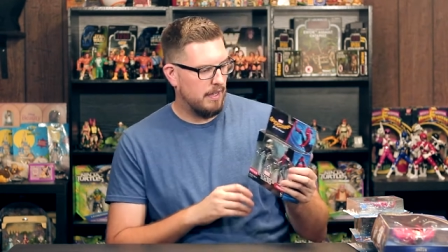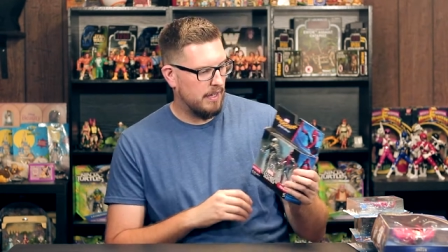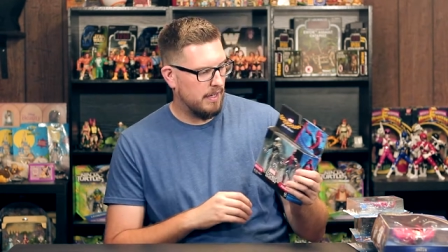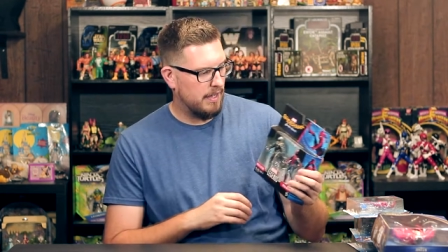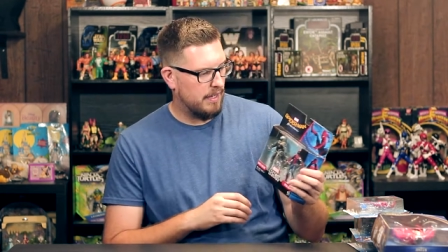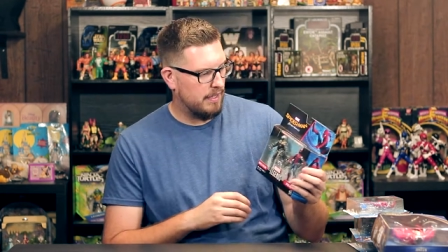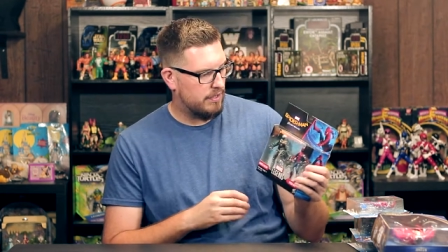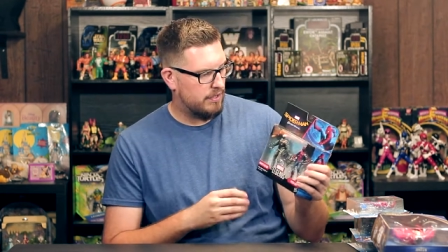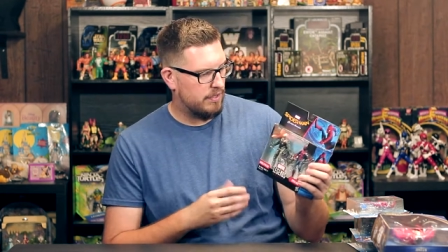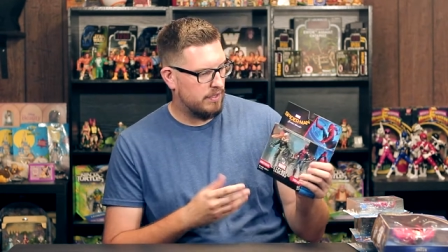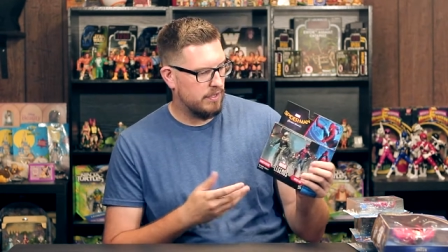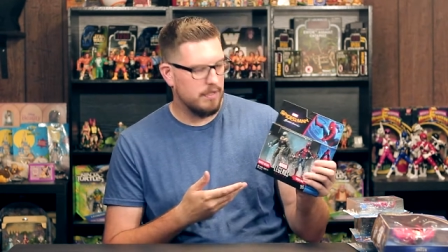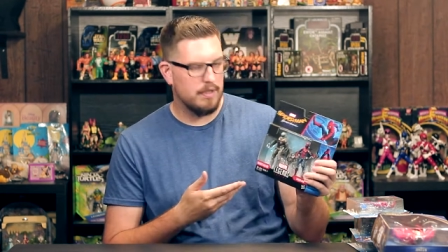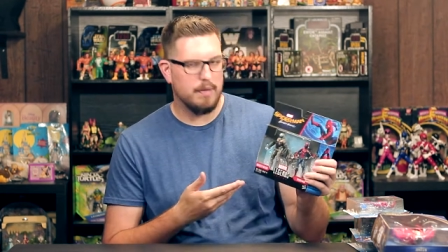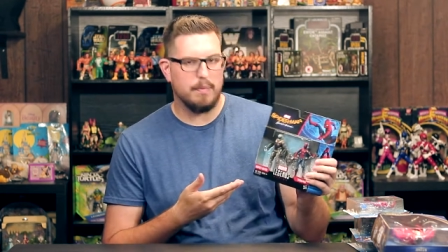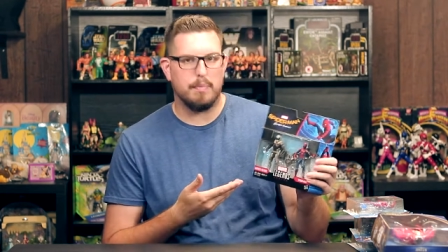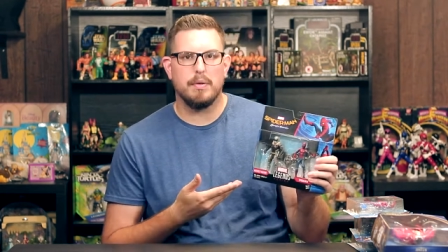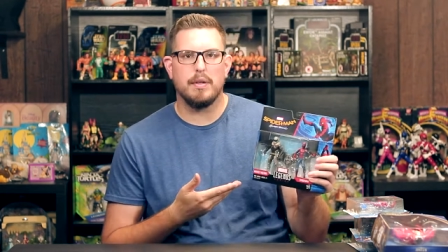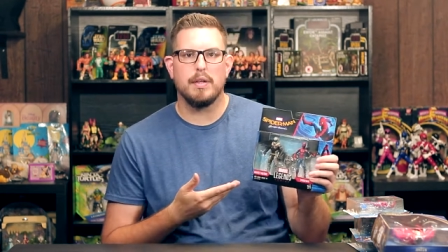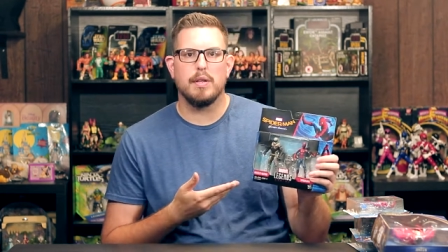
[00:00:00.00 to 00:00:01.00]
It's just a
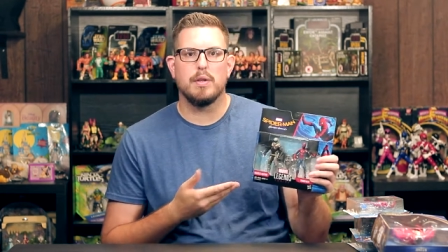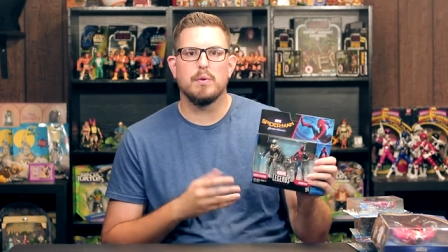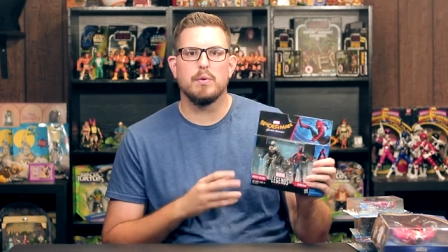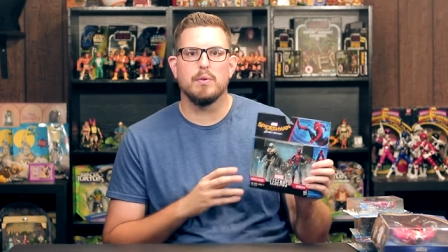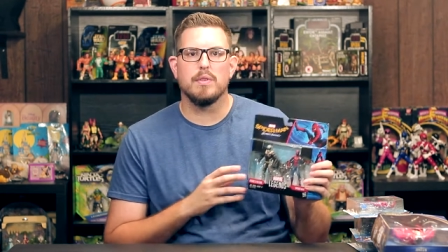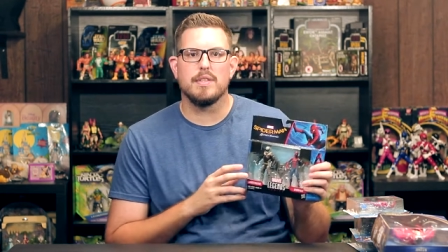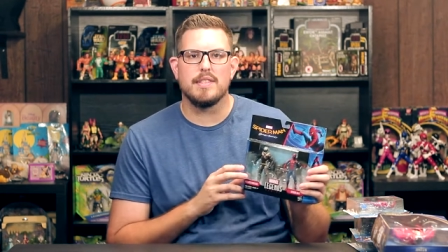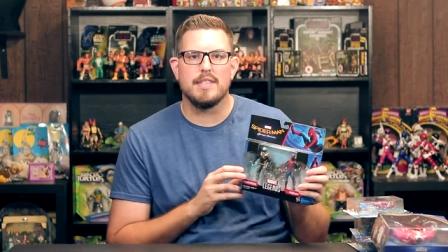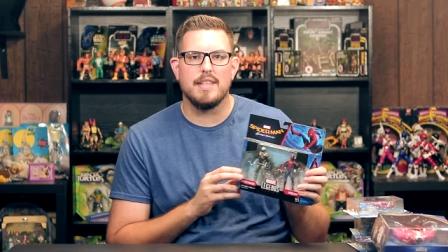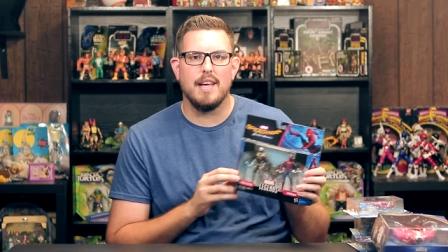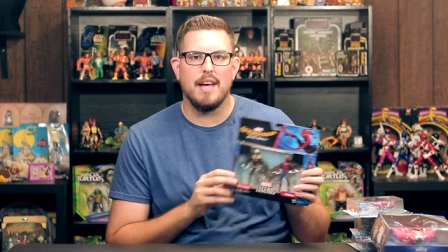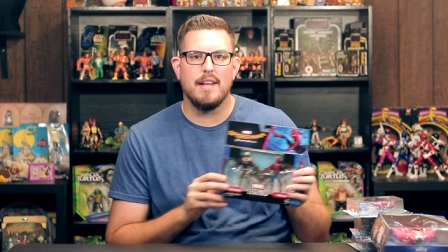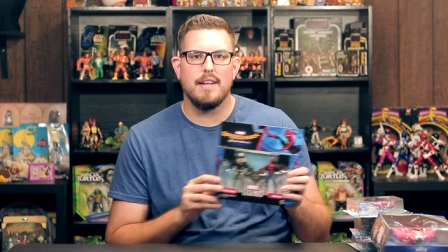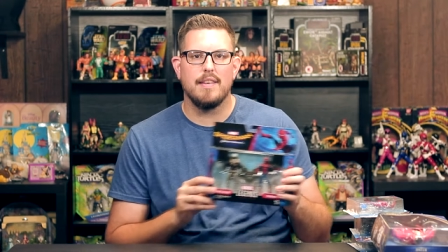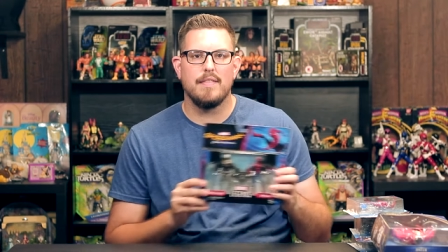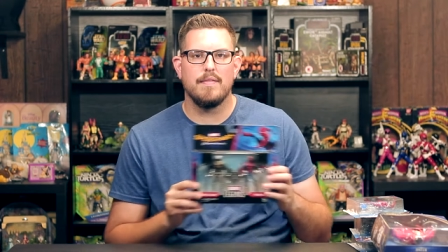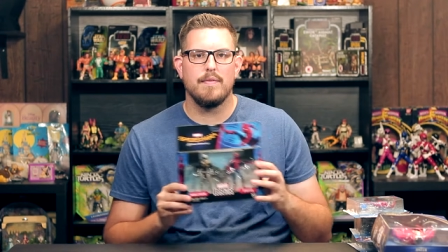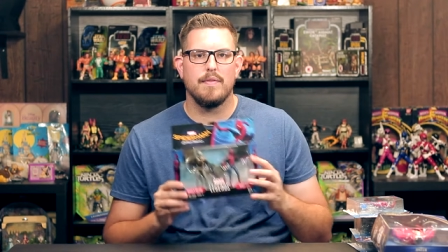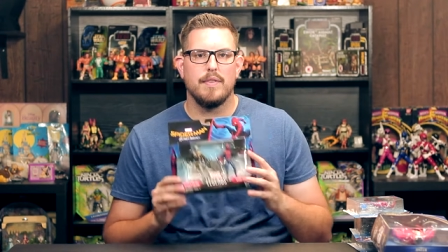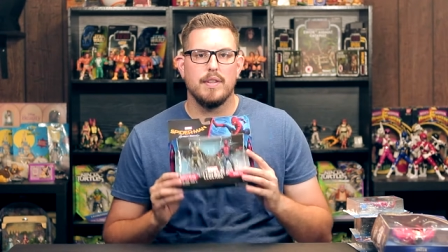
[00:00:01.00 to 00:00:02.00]
pretty cool
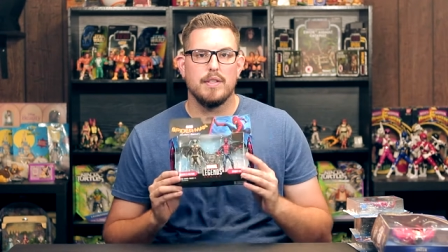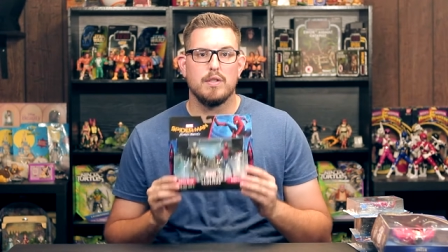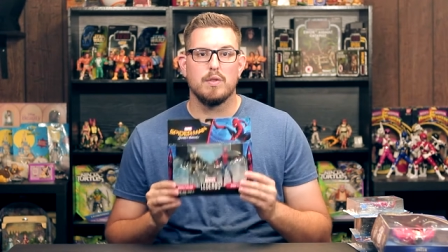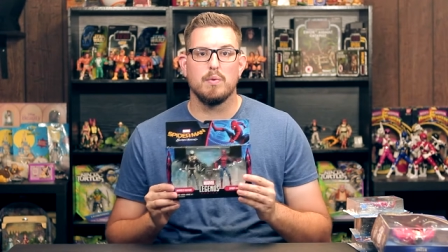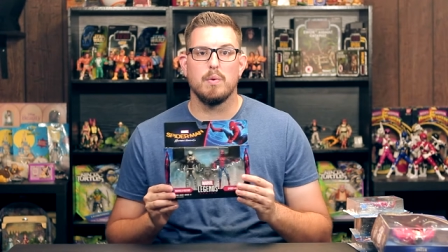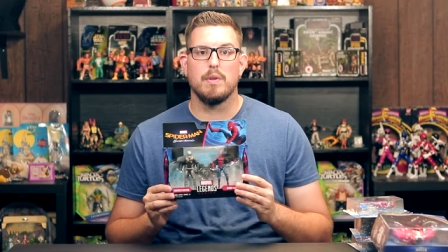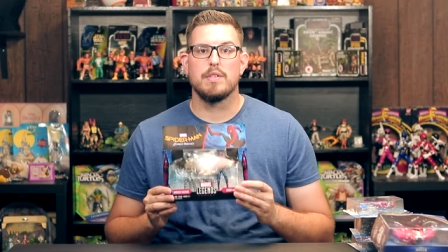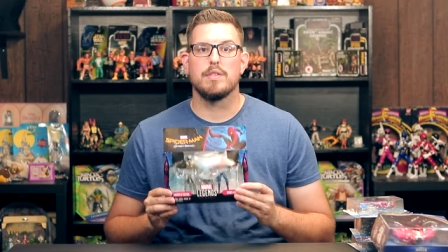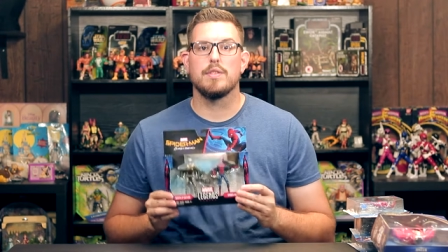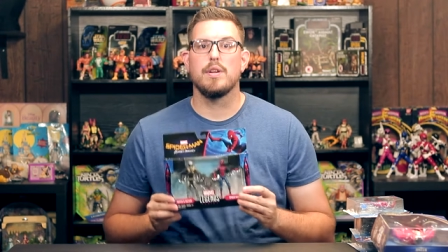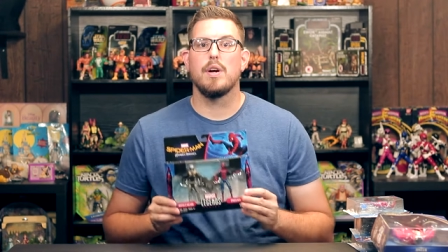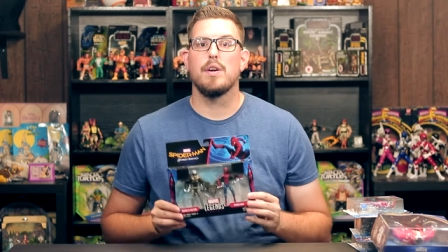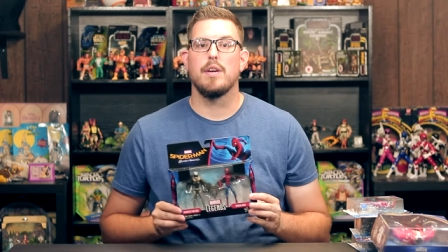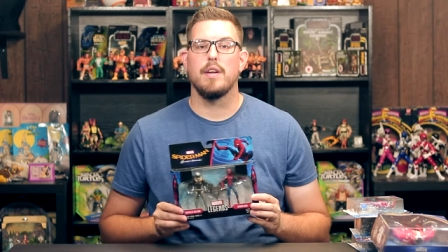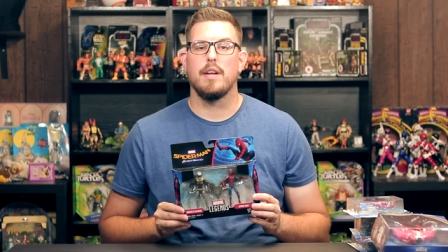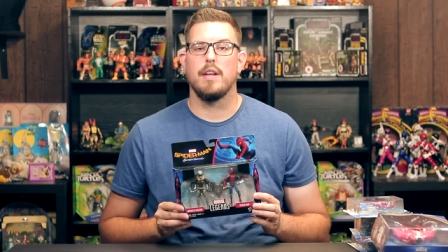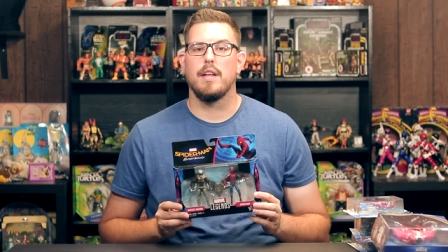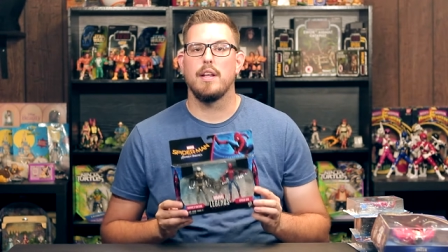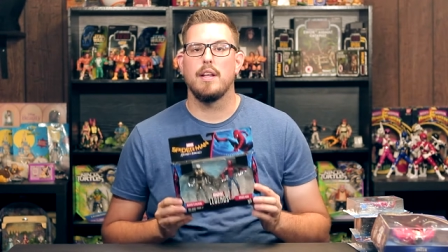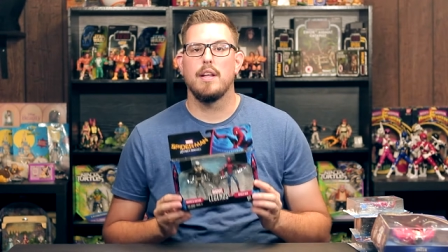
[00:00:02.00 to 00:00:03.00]
set. This is what
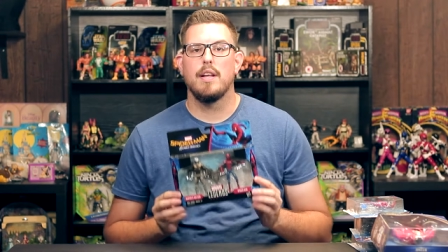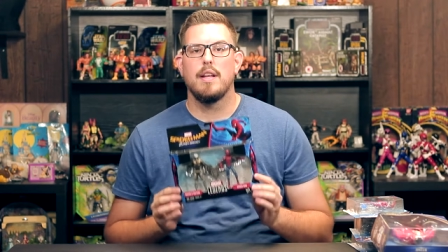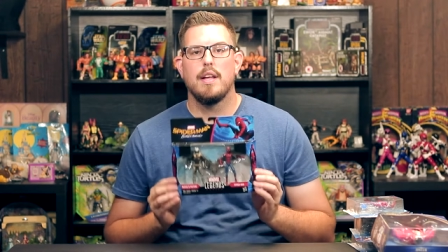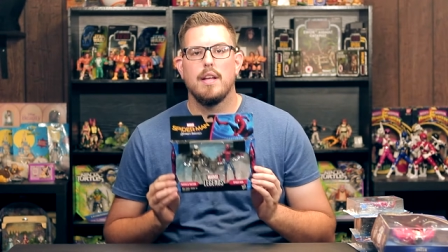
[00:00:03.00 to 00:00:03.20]
started it.